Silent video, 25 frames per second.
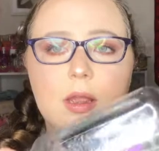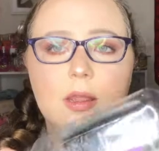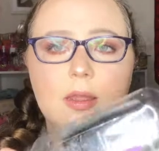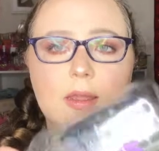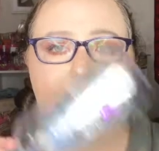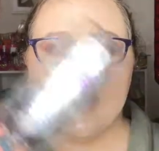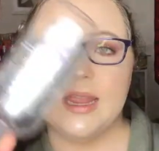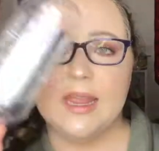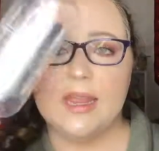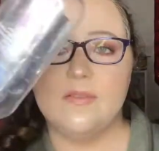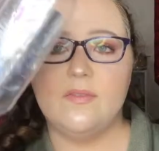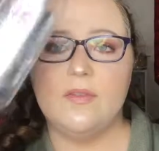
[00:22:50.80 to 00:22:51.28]

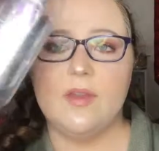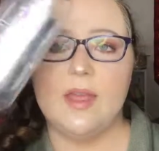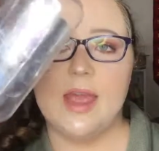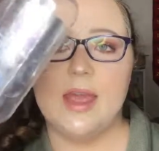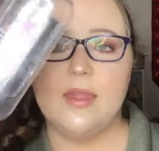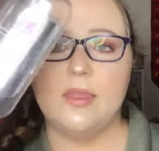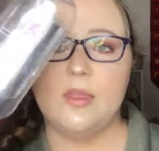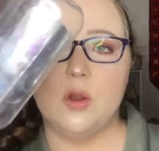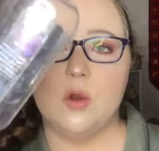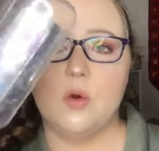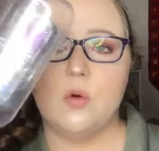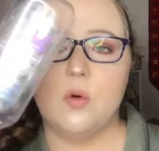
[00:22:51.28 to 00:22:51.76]
like if it
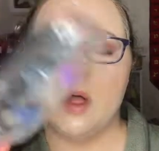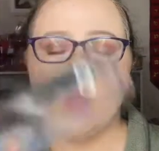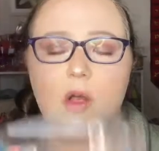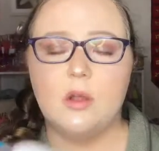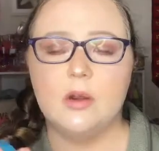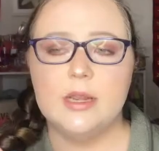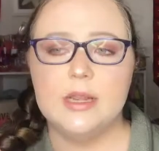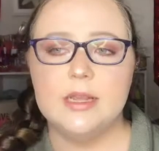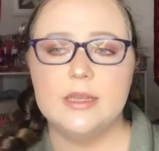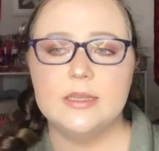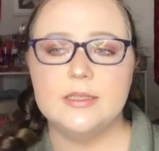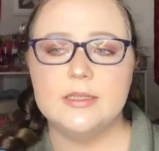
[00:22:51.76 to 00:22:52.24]
had the
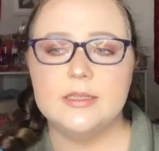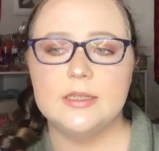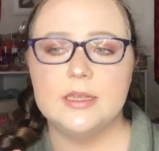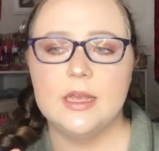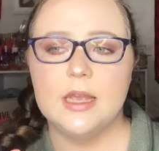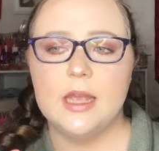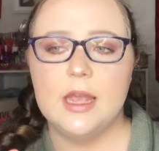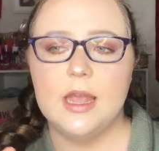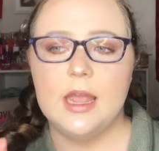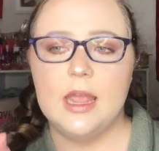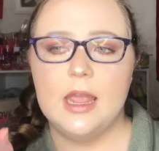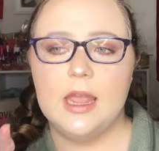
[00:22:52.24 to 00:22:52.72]
qualities,
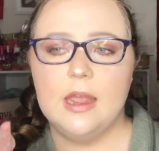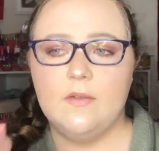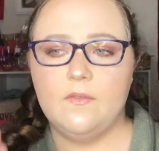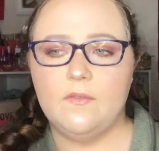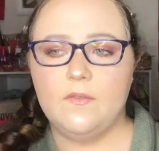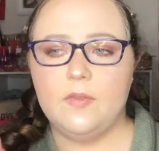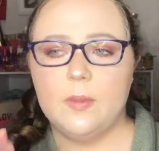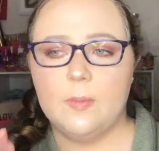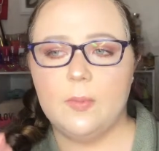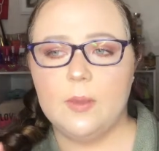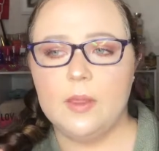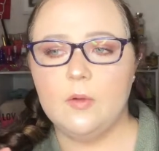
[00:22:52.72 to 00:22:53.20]
if
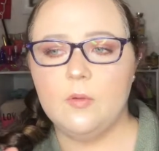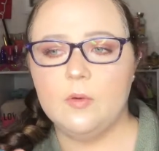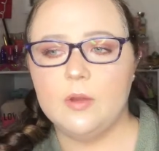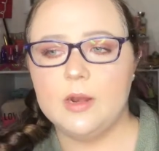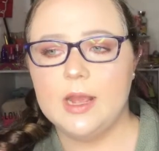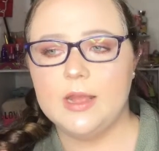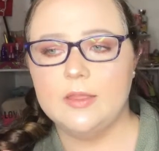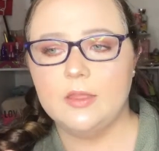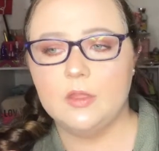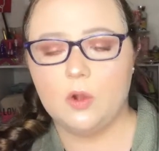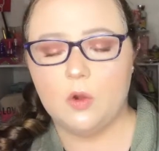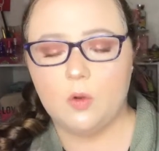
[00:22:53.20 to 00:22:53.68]
the pink one
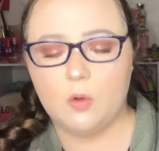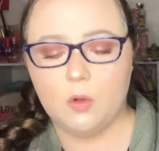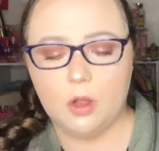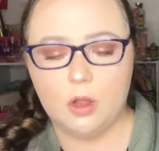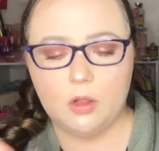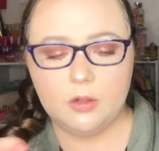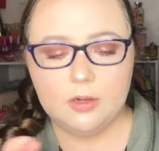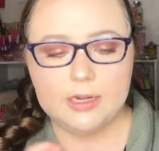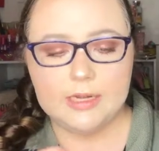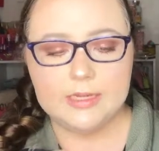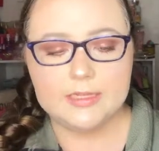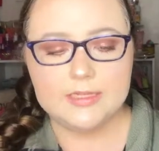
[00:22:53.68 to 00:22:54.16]
had the
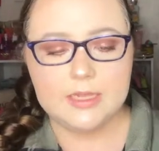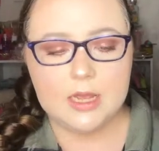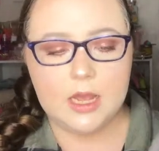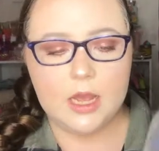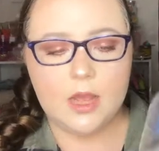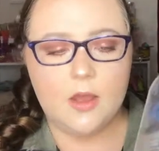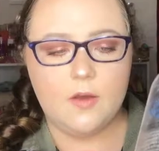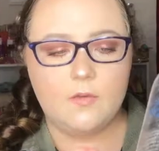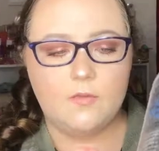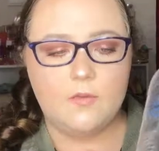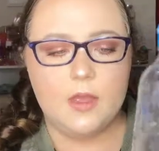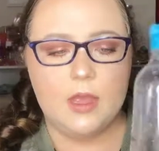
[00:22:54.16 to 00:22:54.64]
qualities
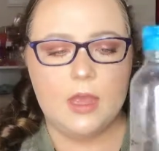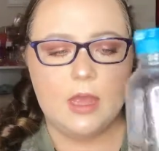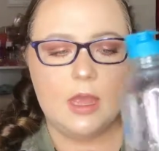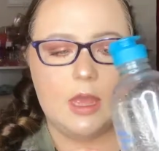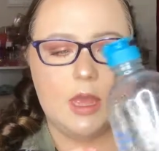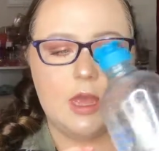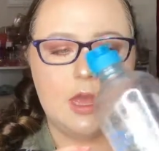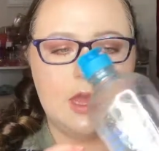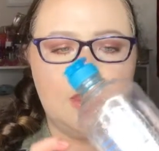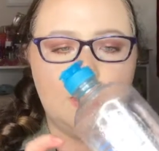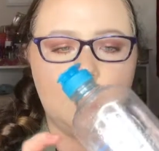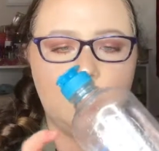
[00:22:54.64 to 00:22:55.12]
of
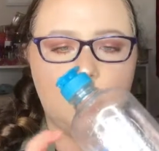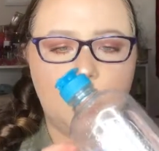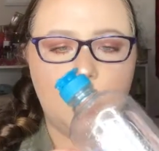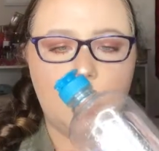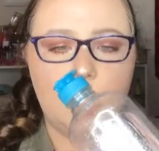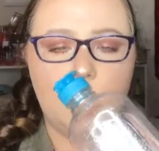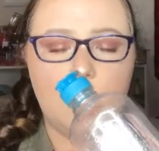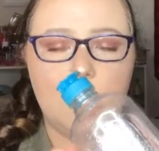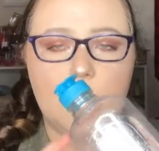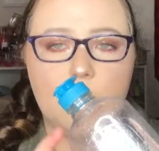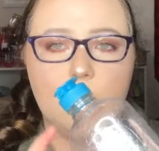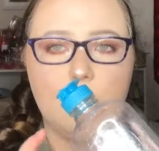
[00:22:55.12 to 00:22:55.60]
the
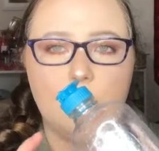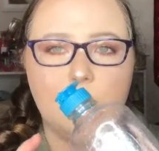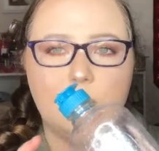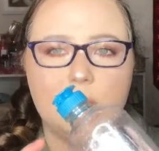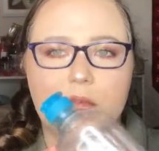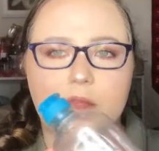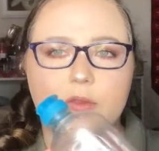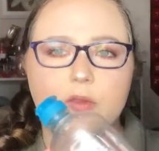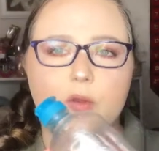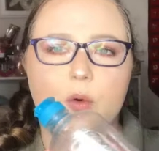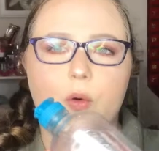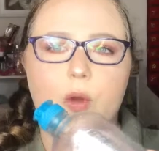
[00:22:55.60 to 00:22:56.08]
blue one but
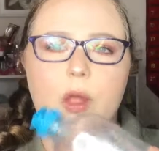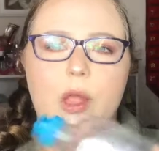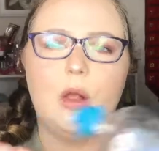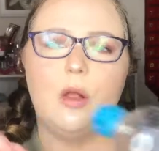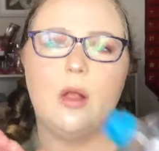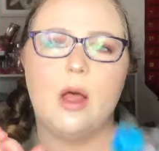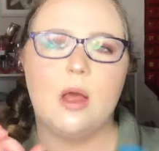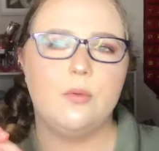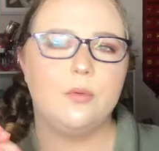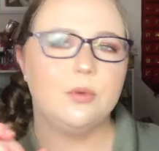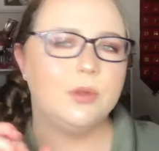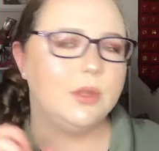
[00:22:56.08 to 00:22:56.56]
without the
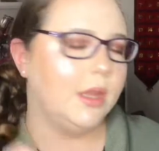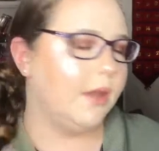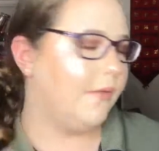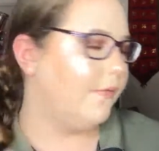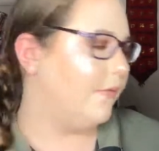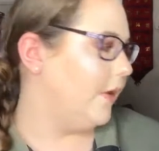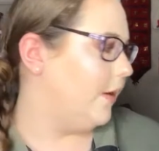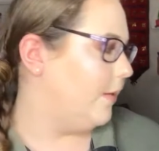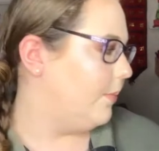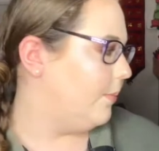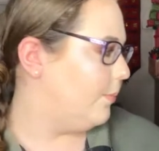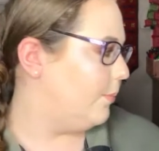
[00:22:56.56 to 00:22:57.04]
oil, I would love
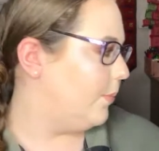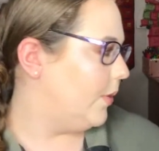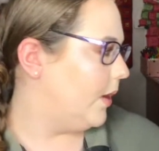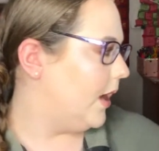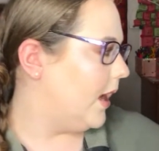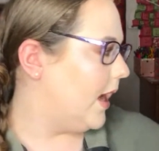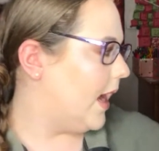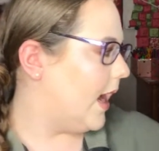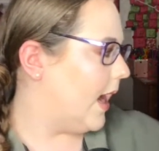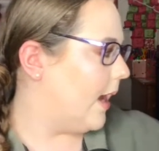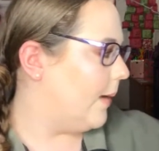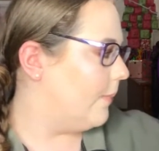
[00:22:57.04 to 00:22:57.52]
it.
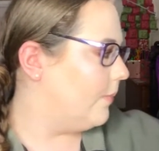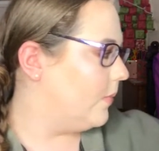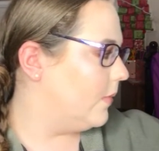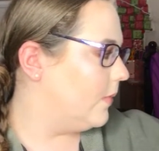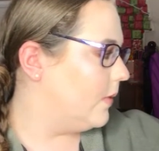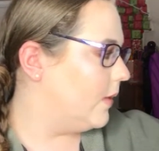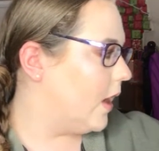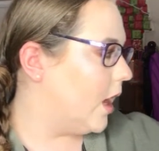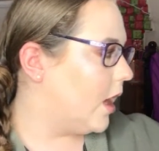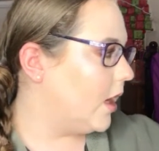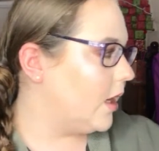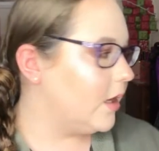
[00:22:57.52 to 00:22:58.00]
But
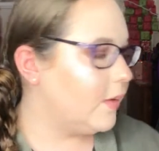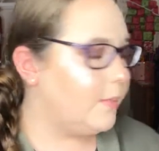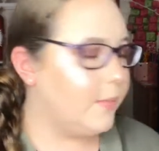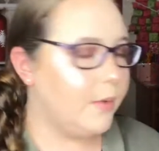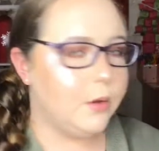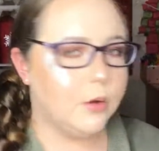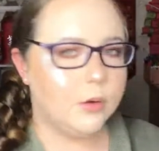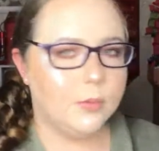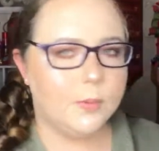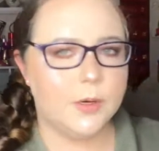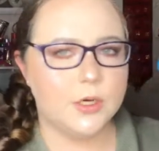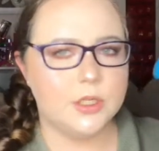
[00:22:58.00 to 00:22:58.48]
I'm not going to
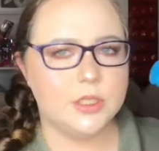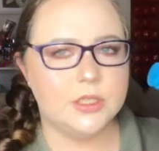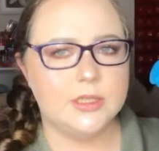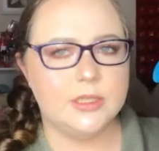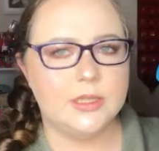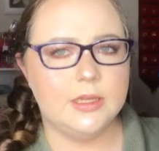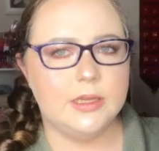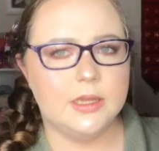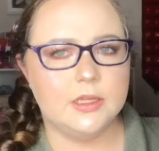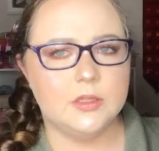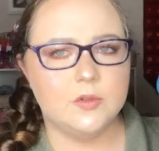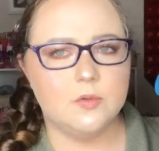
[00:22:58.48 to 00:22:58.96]
be
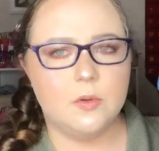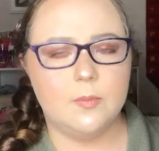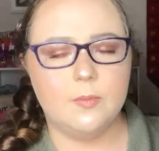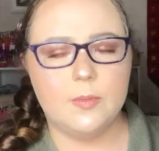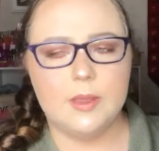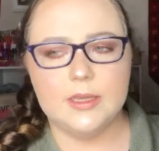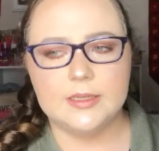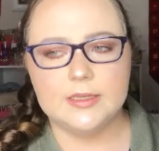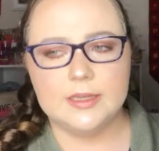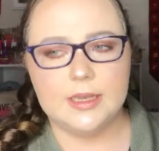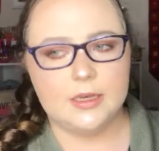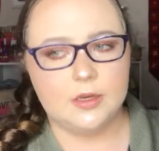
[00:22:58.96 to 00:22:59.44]
repurchasing this one
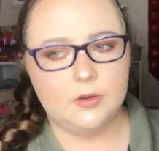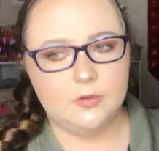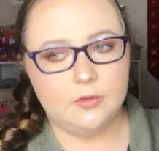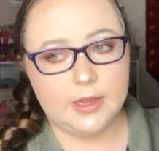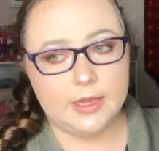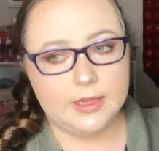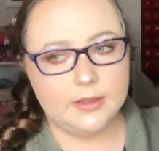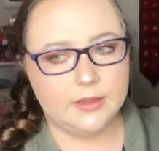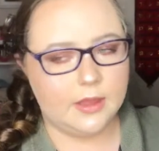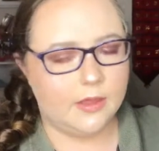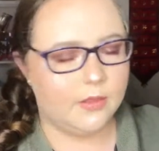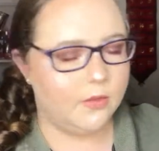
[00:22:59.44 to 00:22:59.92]
because I do
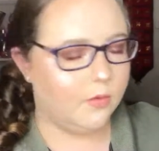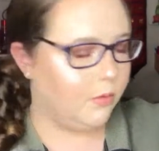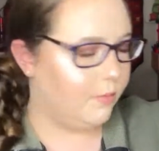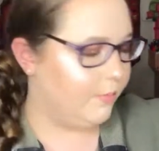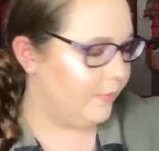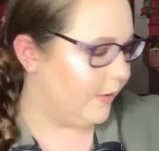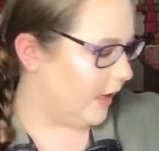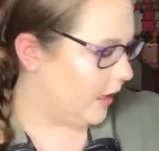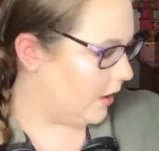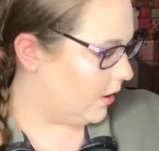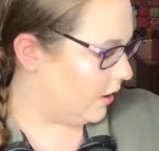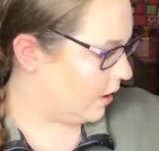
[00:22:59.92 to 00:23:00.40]
like the other one
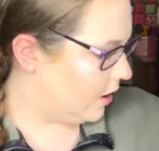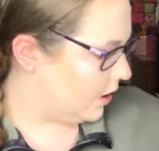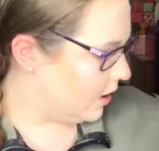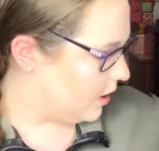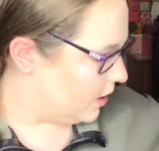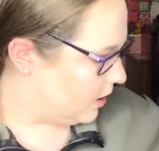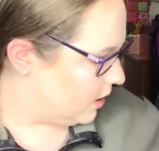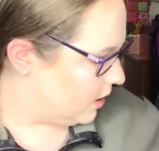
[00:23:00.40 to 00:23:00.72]
better.